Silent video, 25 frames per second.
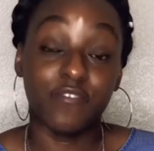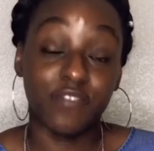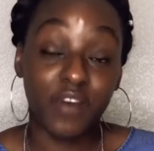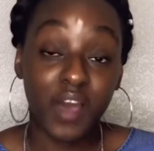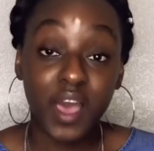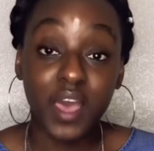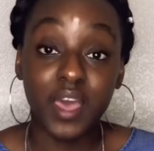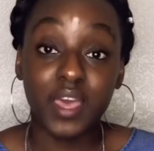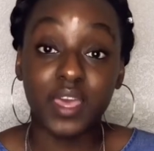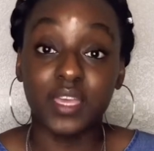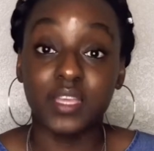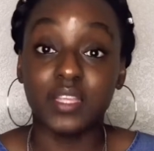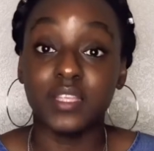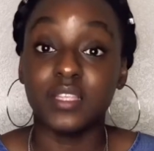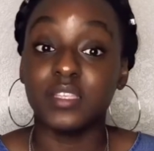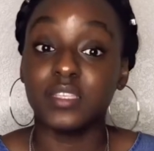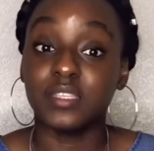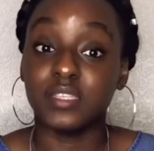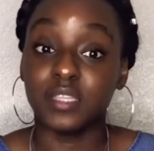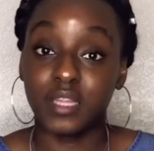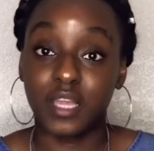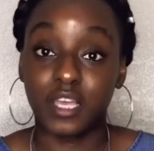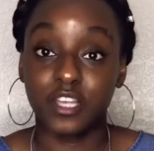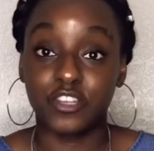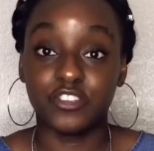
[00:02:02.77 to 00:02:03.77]
find
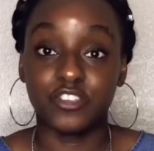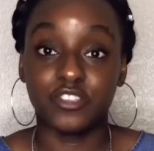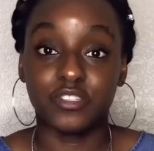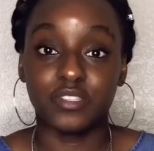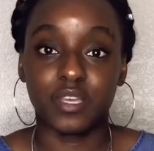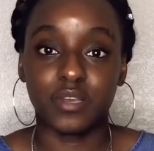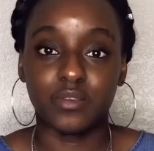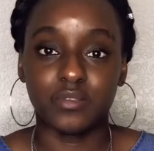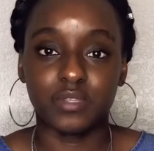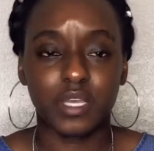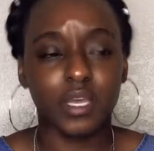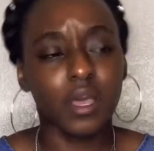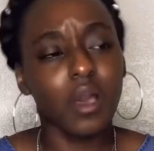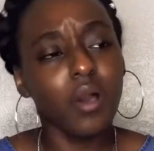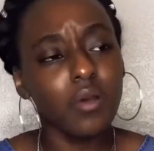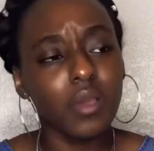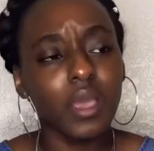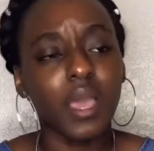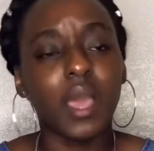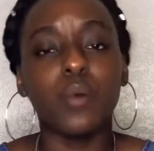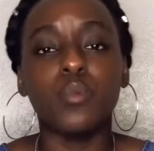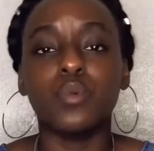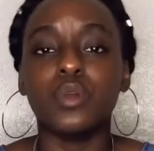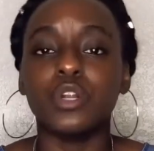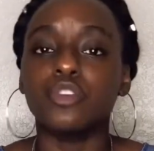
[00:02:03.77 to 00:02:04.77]
selections. I was like, okay, I
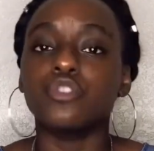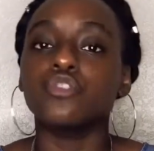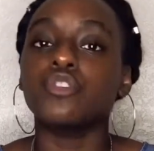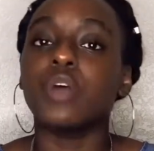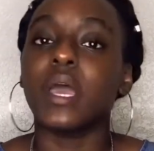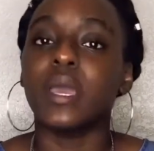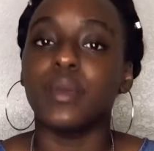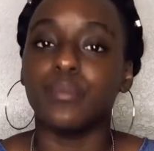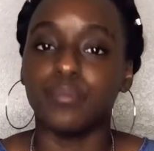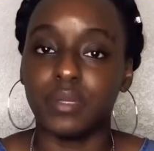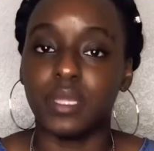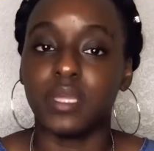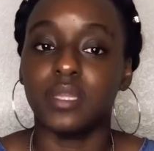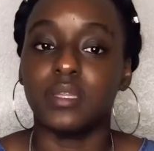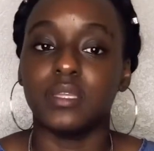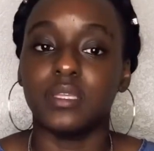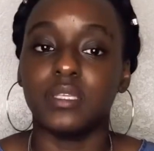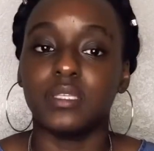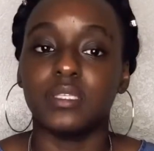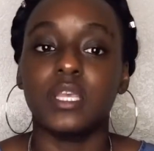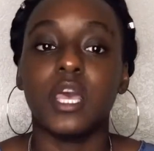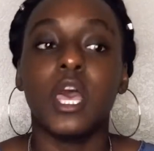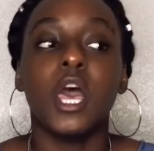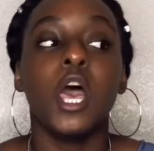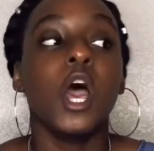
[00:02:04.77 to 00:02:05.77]
want to try and play these.
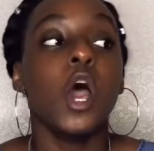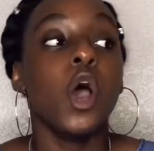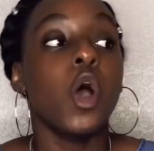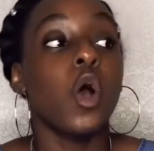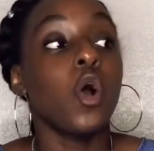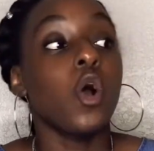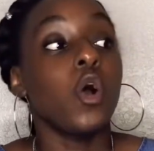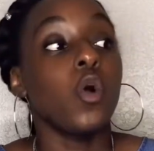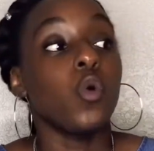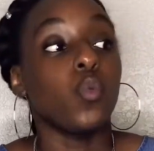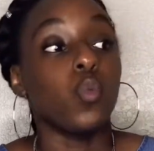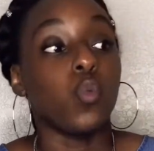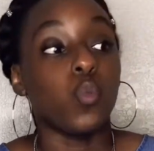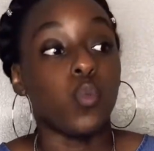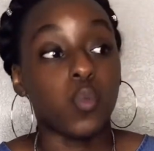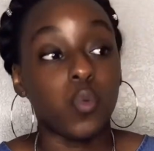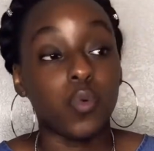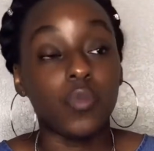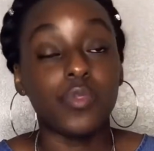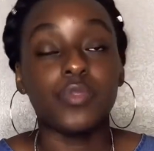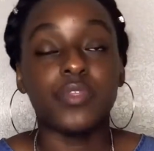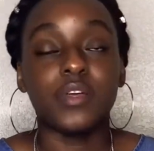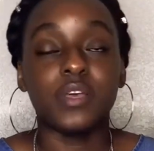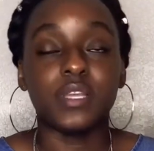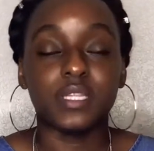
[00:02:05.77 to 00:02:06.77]

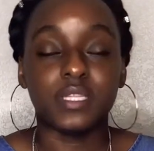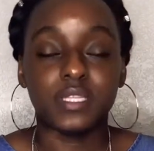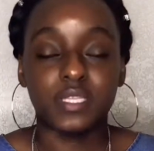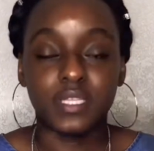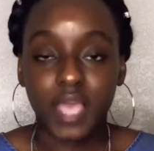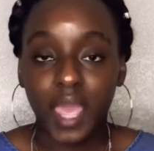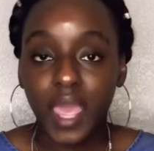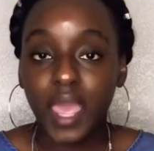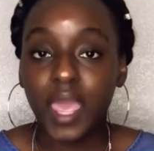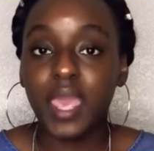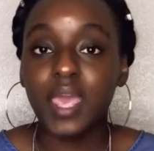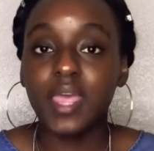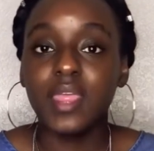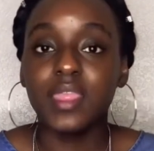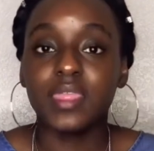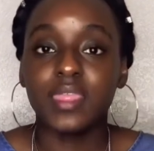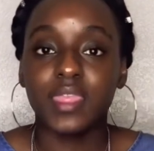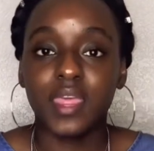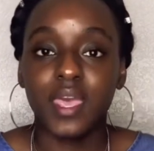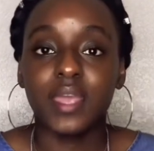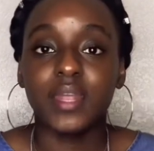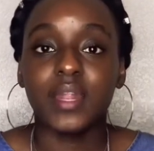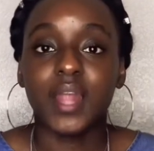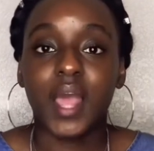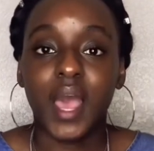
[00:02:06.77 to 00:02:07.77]
The day
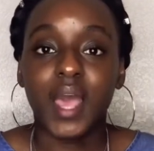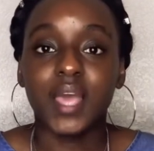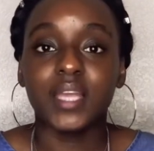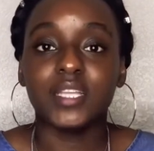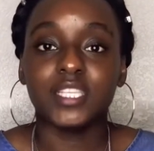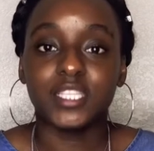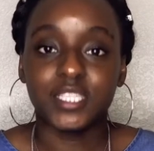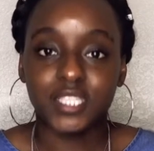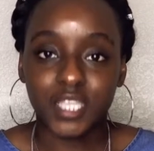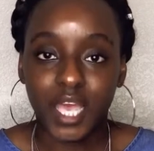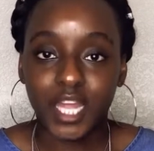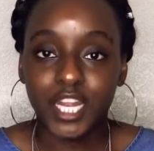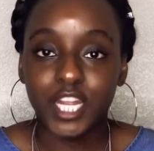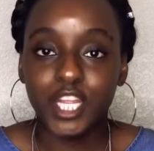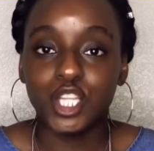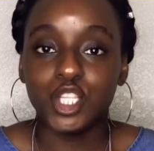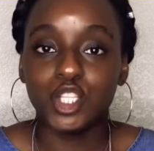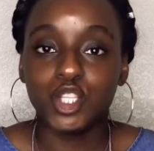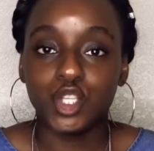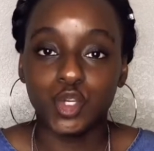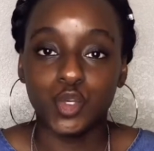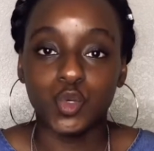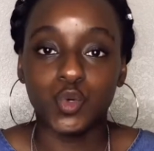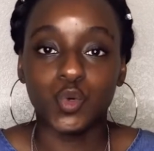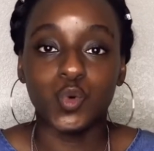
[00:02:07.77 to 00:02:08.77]
that I decided
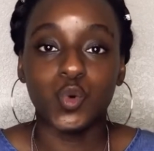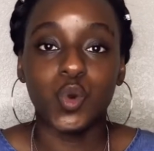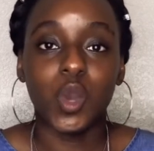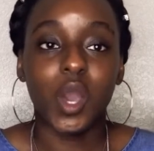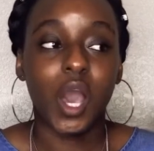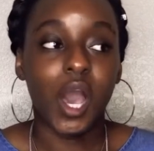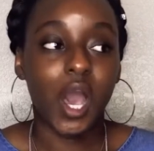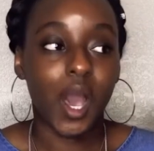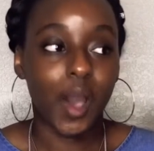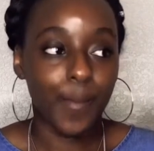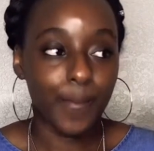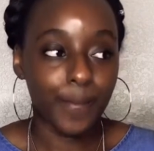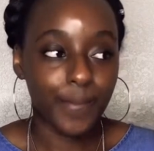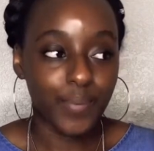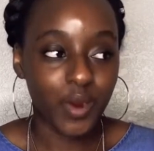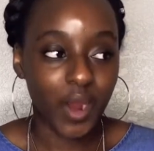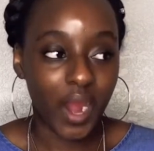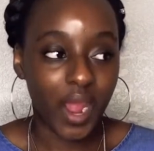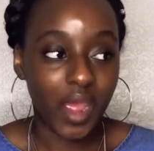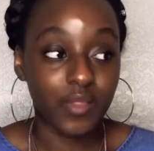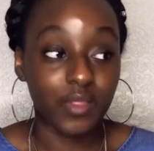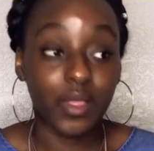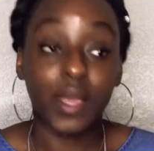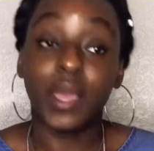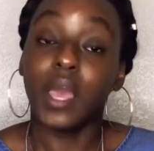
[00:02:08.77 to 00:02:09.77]
to
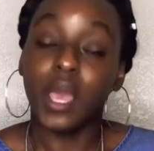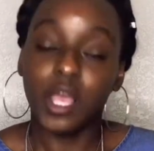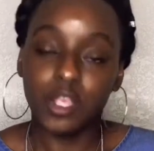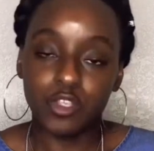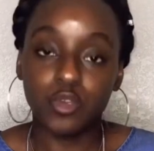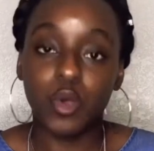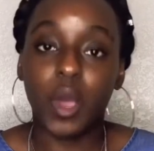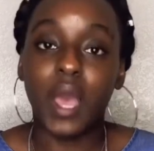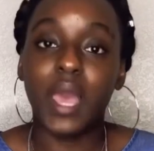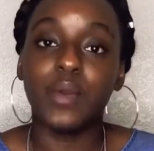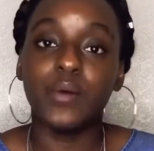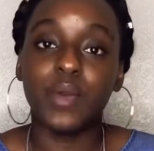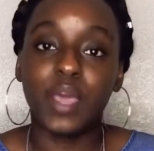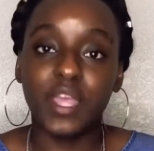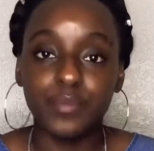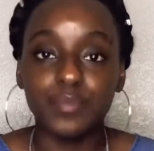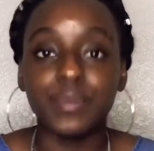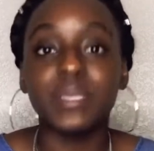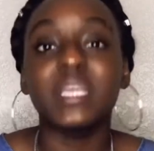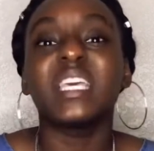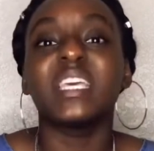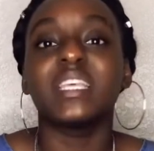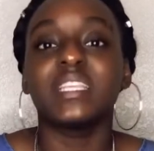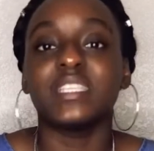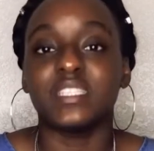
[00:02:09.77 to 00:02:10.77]
so I had been
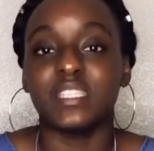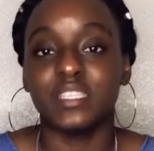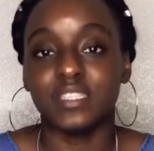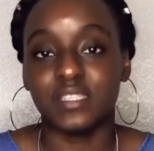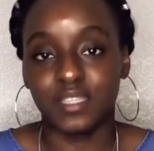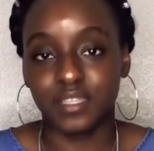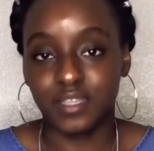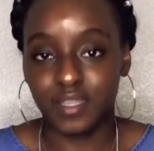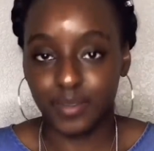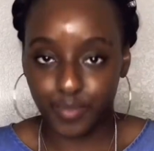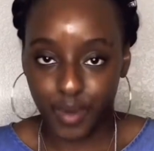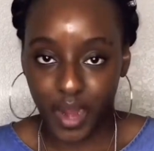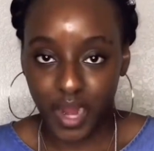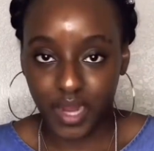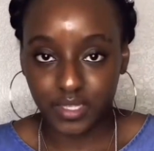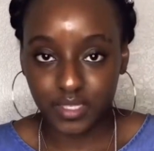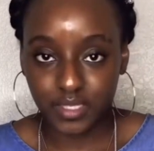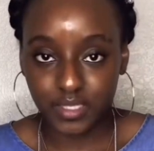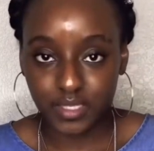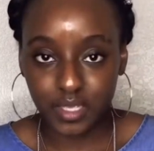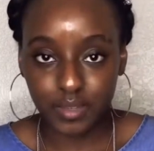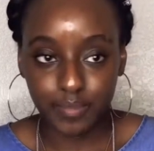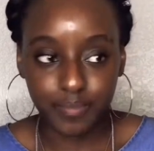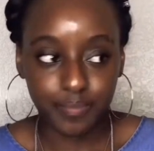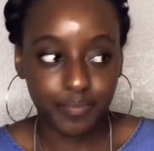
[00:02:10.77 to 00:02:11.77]
consistently practicing.